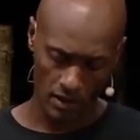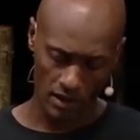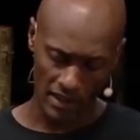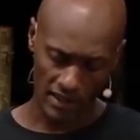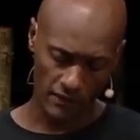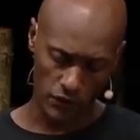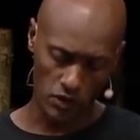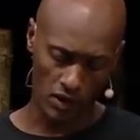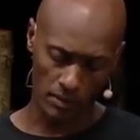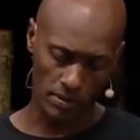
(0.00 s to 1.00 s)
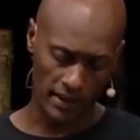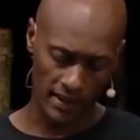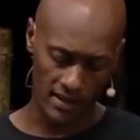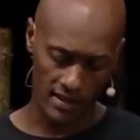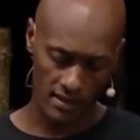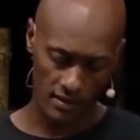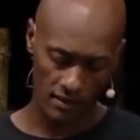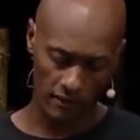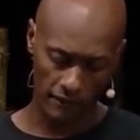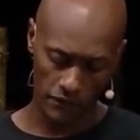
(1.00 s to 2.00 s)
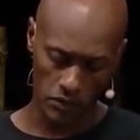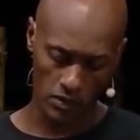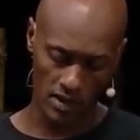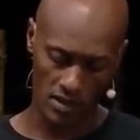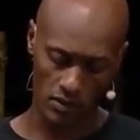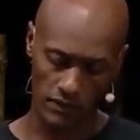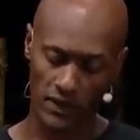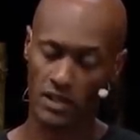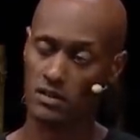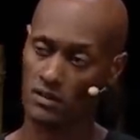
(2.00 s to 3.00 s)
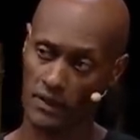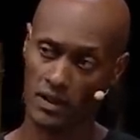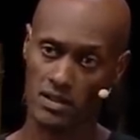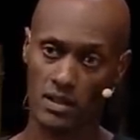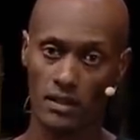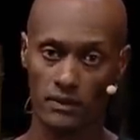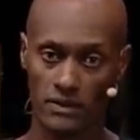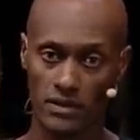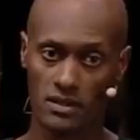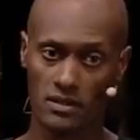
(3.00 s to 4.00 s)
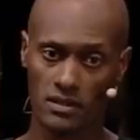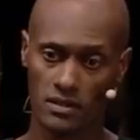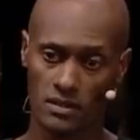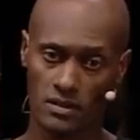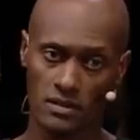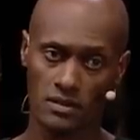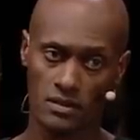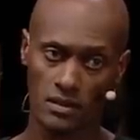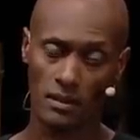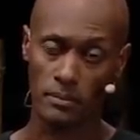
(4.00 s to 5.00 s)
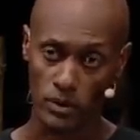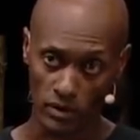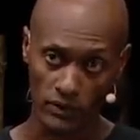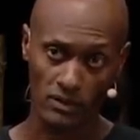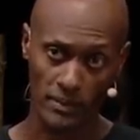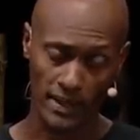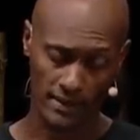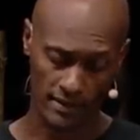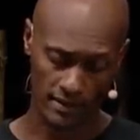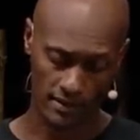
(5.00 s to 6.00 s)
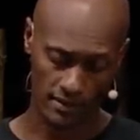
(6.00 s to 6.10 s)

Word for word: Let's view our plates of food as a reflection of ourselves, a beautiful mess.